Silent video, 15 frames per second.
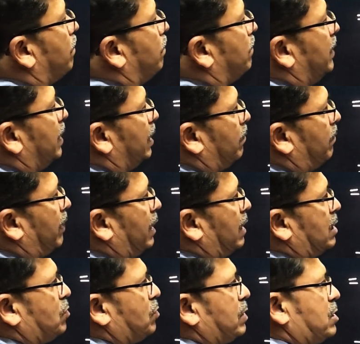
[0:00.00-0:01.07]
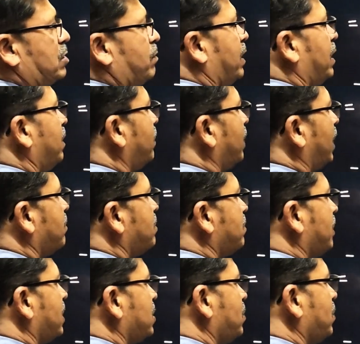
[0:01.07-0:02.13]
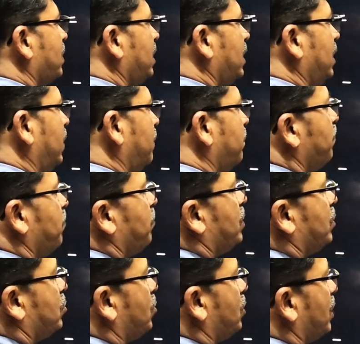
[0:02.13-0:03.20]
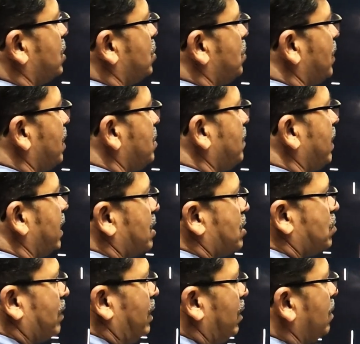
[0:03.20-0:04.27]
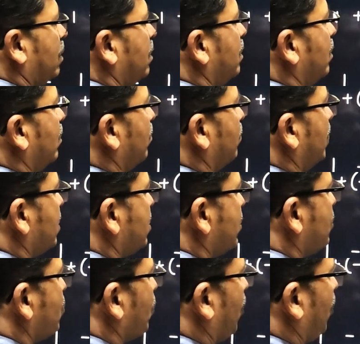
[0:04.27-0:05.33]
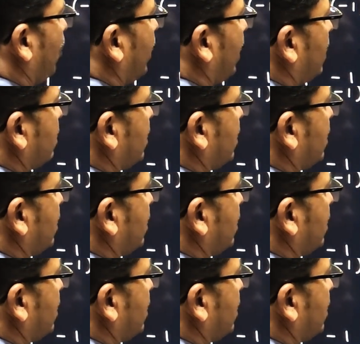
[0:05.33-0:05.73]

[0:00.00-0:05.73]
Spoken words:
Here minus 1 square, it becomes plus 1 here. So next one is minus 1 plus so on dash